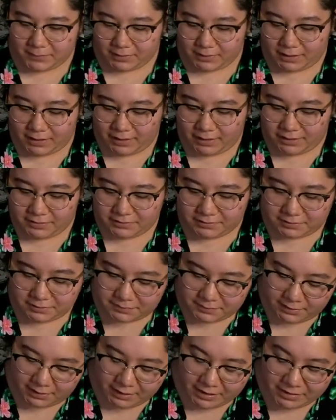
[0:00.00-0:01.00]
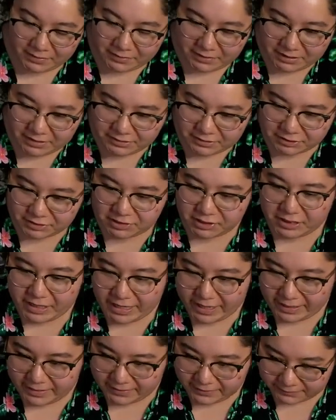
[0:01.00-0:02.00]
Guys, enlist
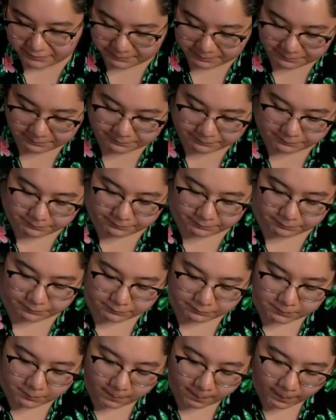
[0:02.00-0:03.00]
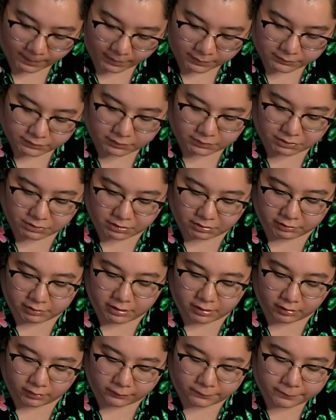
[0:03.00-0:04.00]
today. Secure
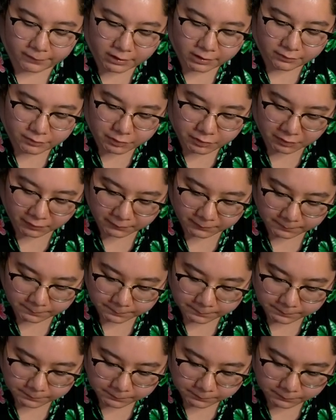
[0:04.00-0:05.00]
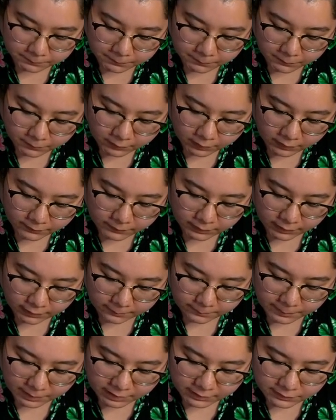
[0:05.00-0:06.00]
your future of
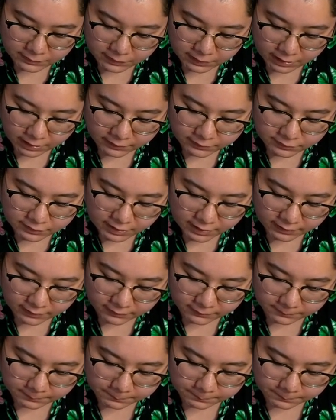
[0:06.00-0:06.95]
getting PTSD.